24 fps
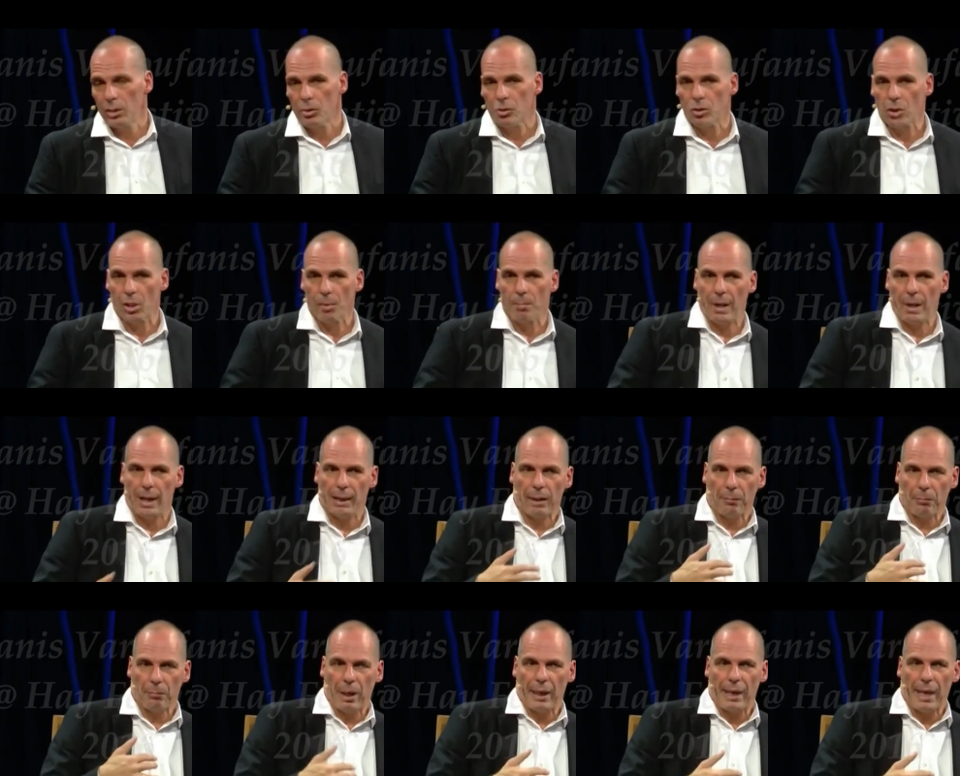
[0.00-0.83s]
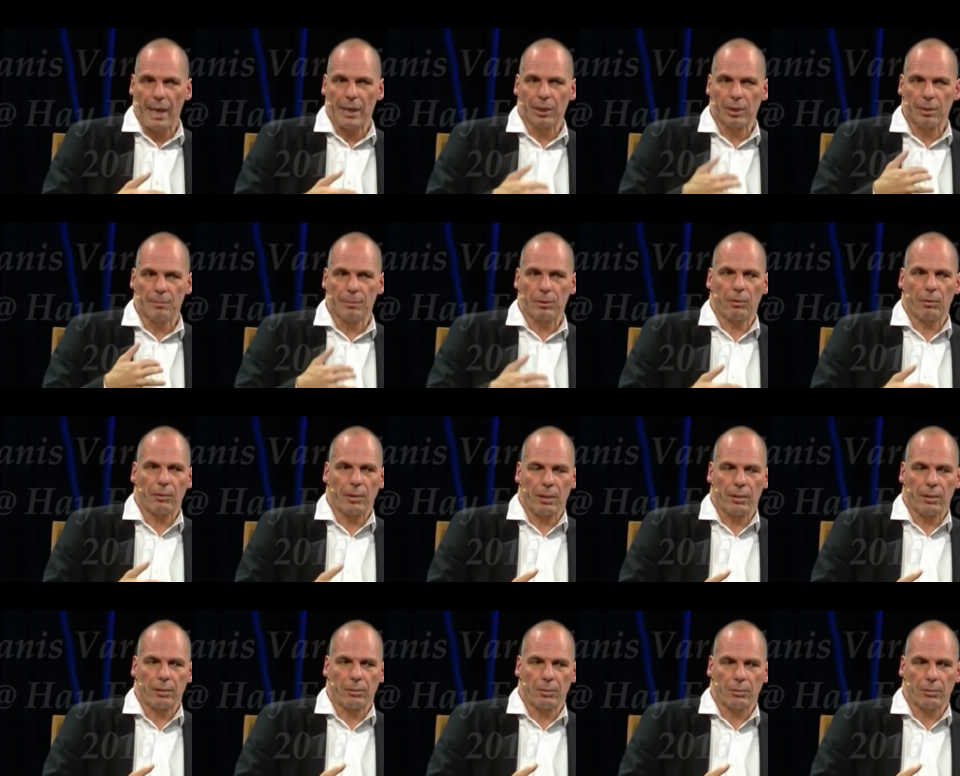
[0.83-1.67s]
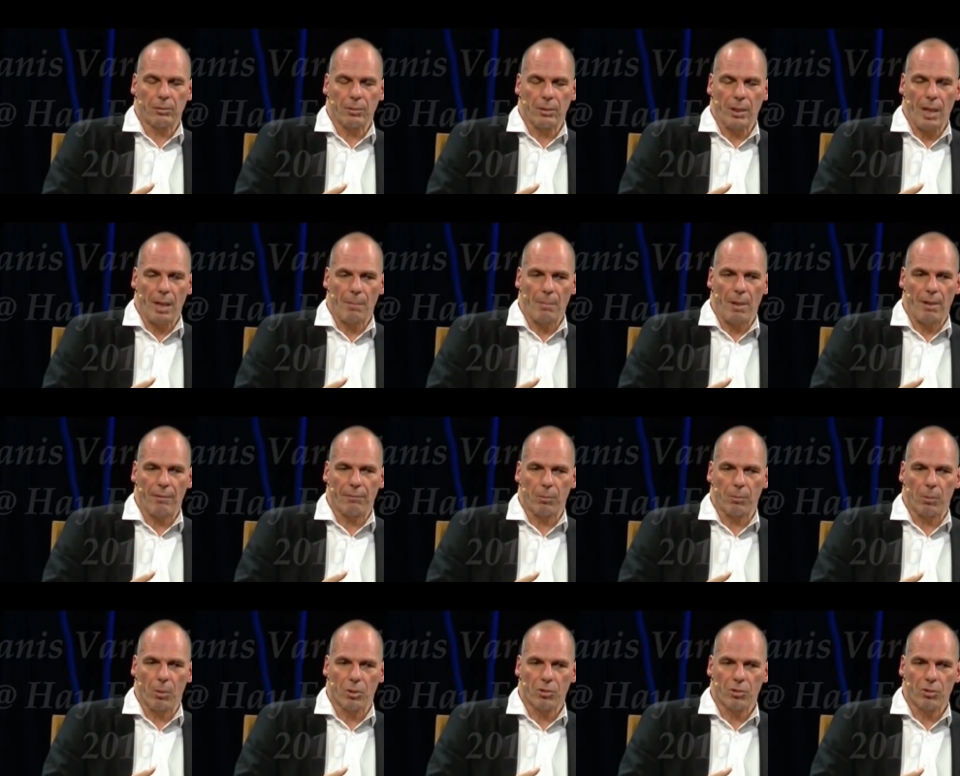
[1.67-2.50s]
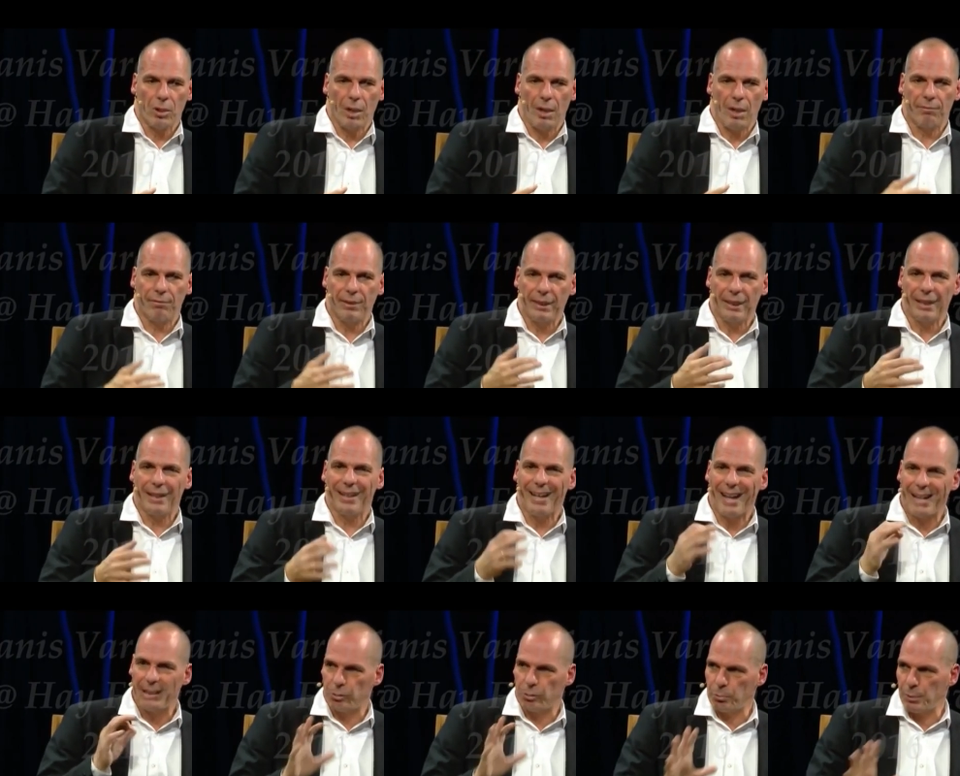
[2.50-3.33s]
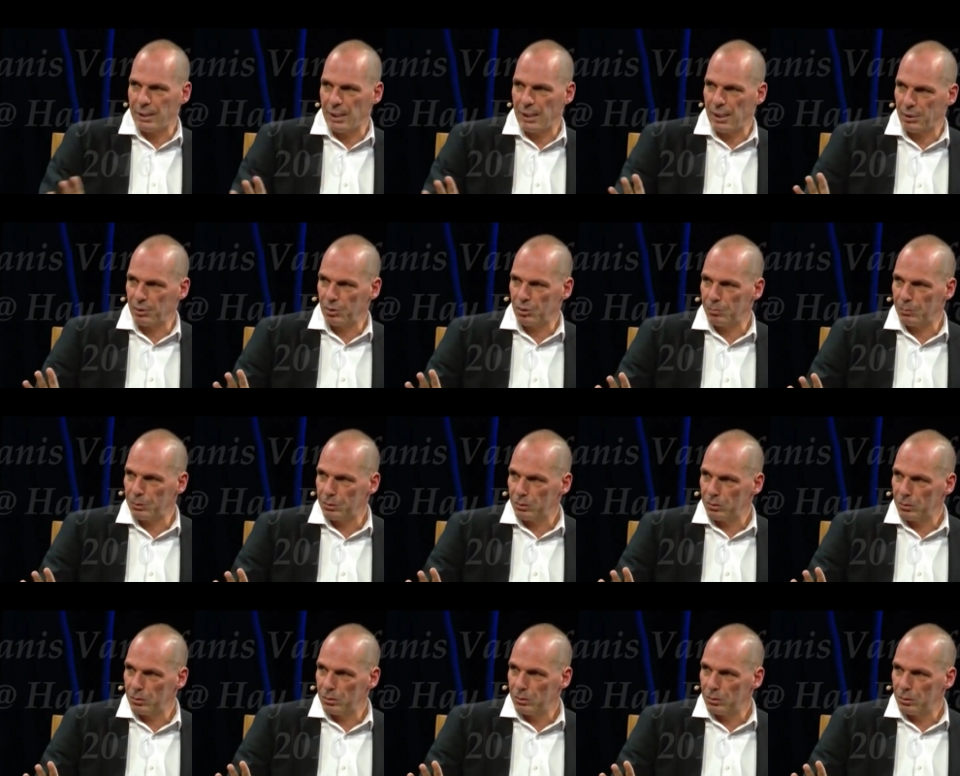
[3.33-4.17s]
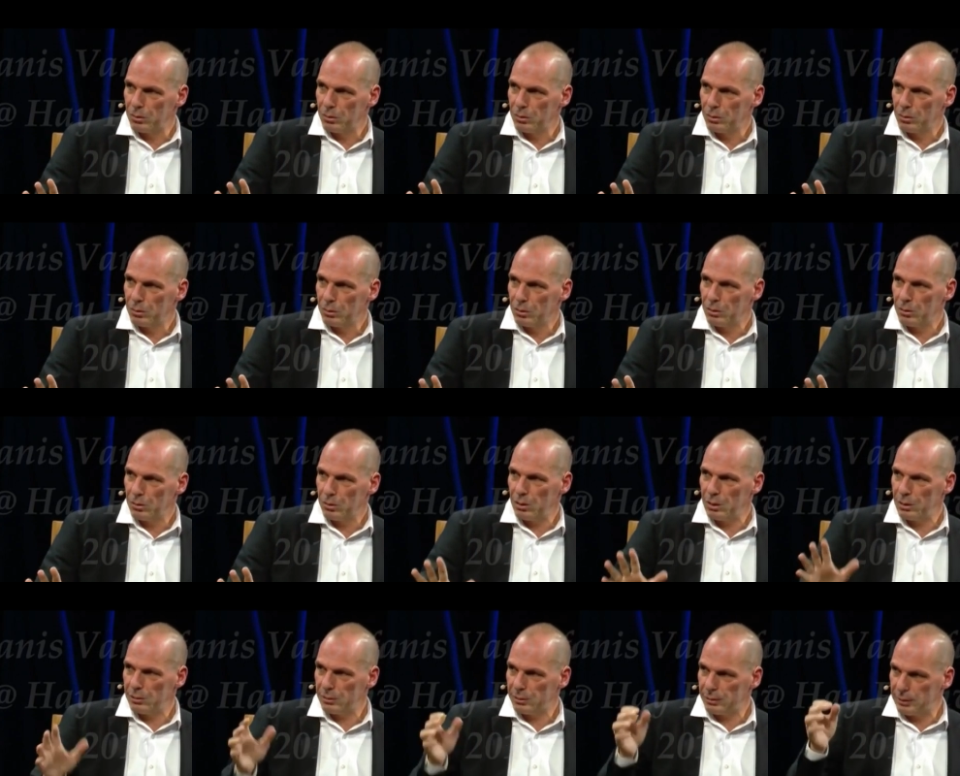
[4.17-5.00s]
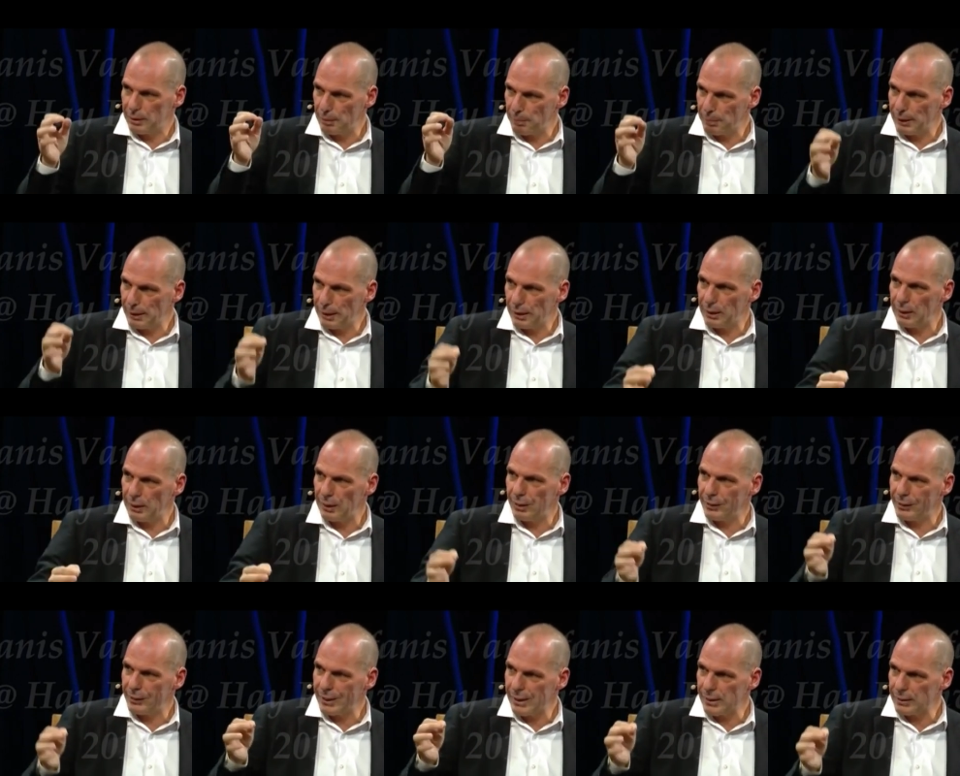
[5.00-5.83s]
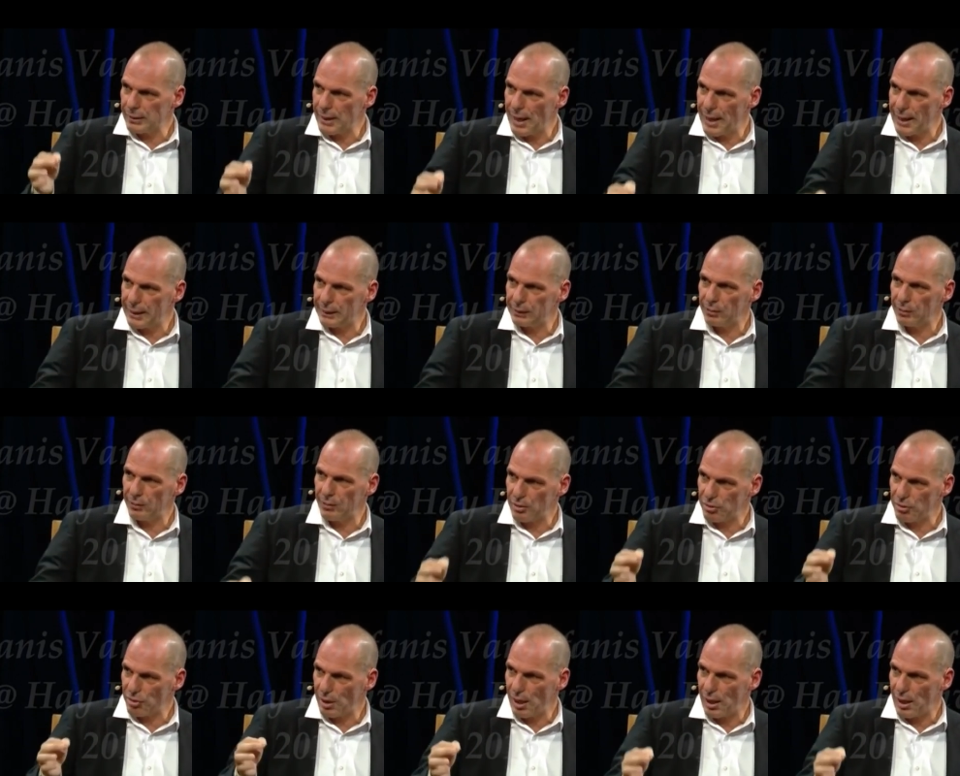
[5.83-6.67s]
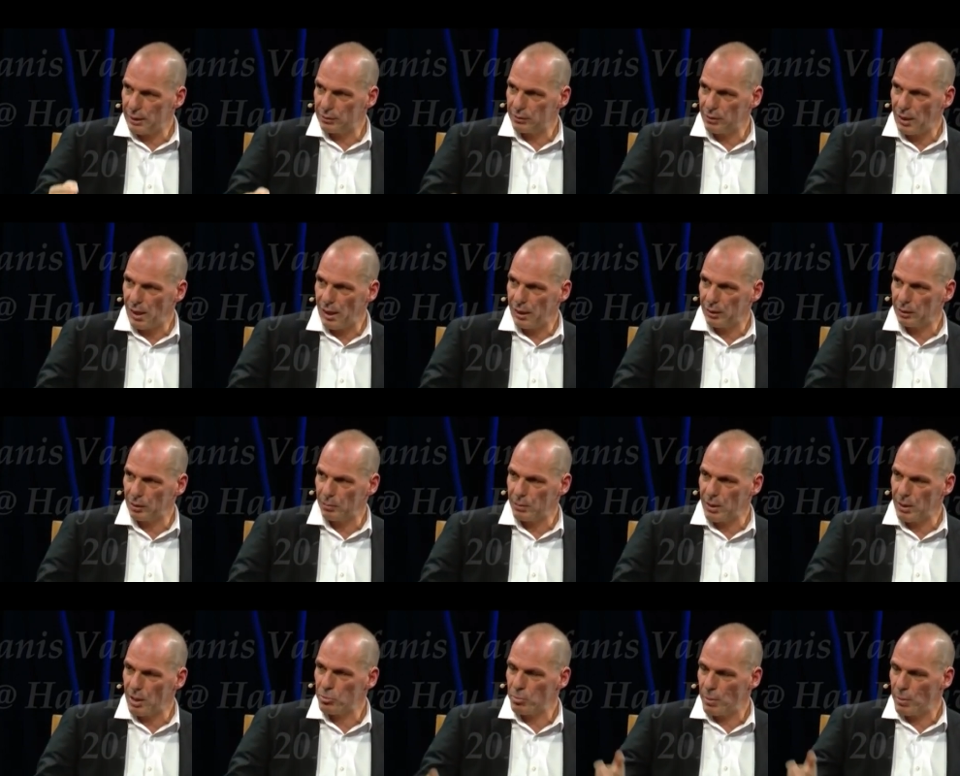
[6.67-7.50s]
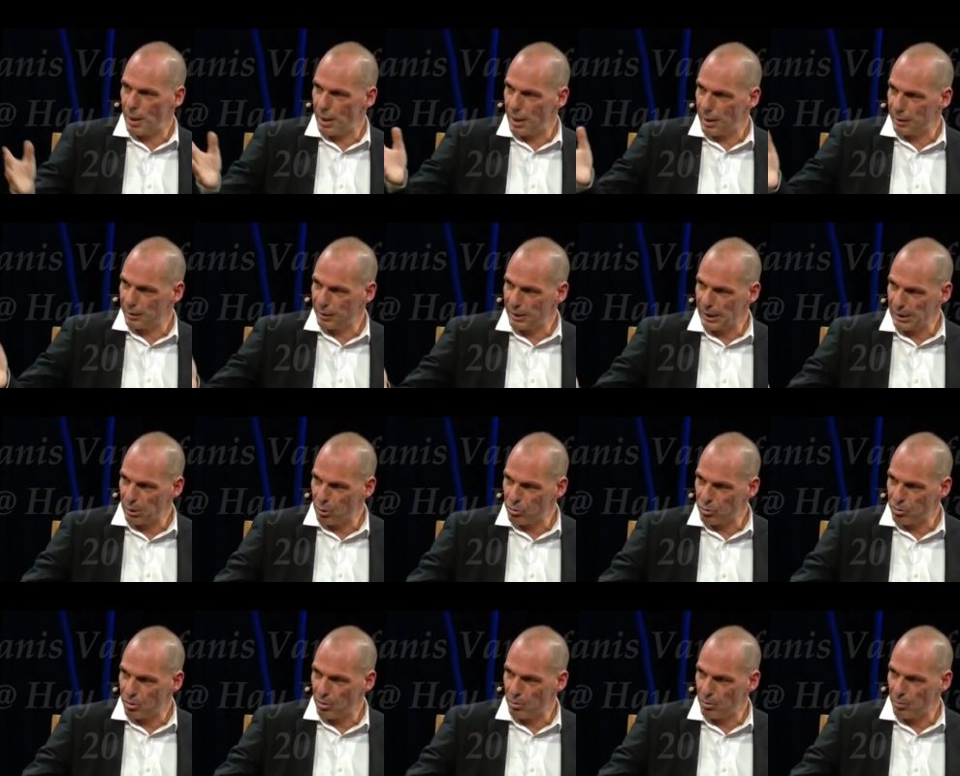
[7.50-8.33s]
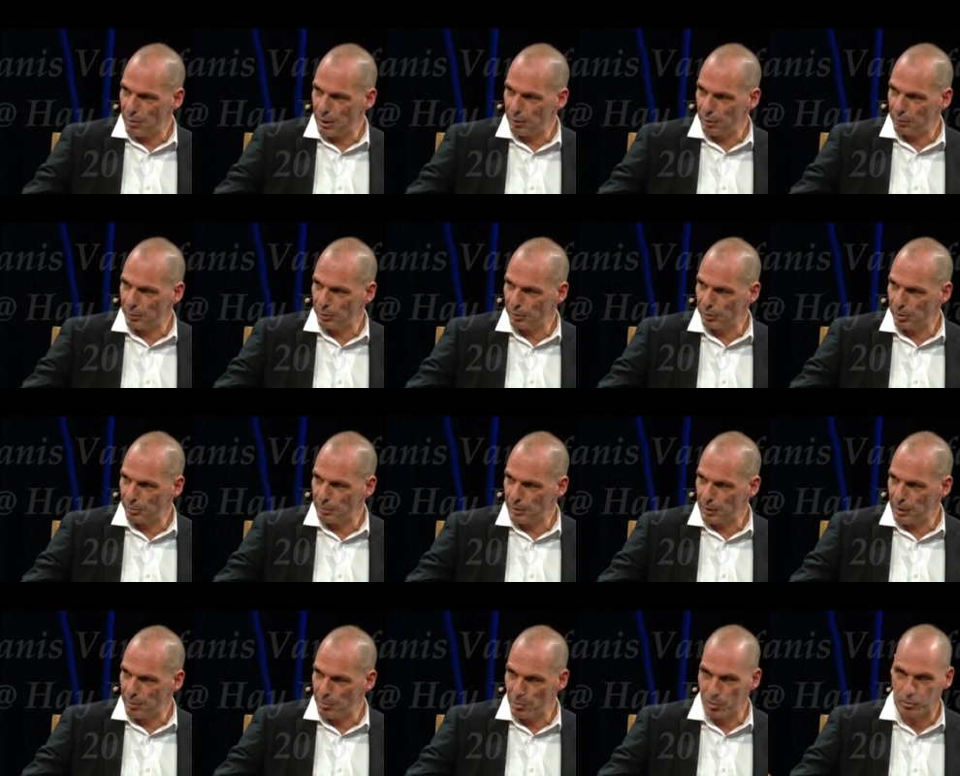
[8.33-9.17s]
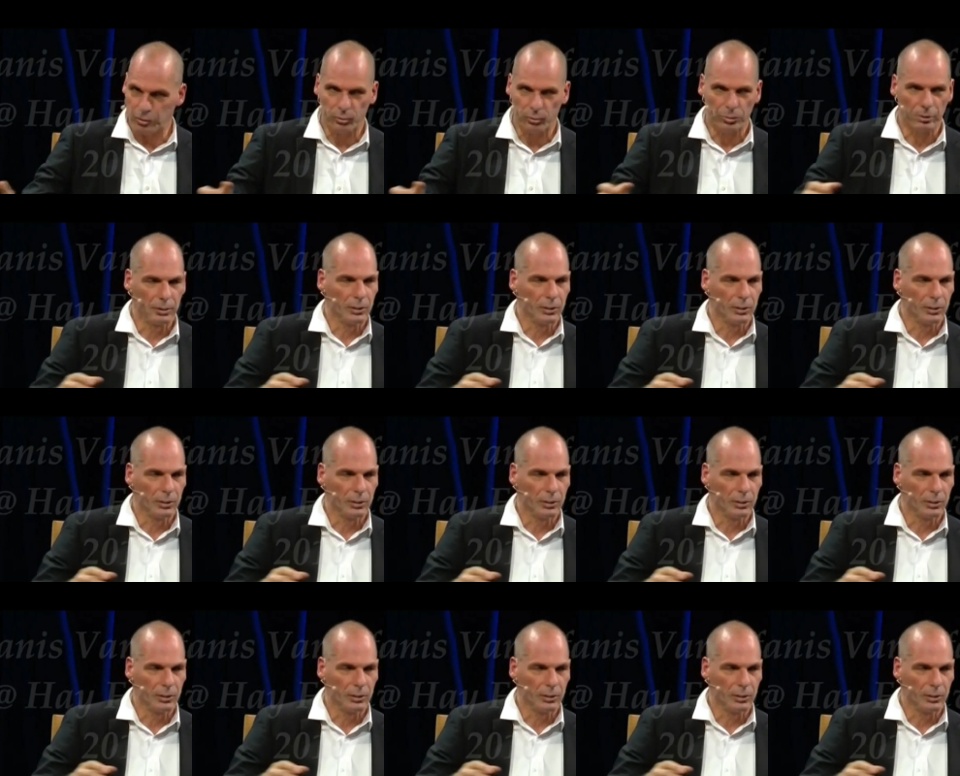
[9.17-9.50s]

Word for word: So my, my argument to the, to, to the IMF was a very right-wing argument, a typical Reaganite, Thatcherite argument. That's why I get on so well with Norman Lamont.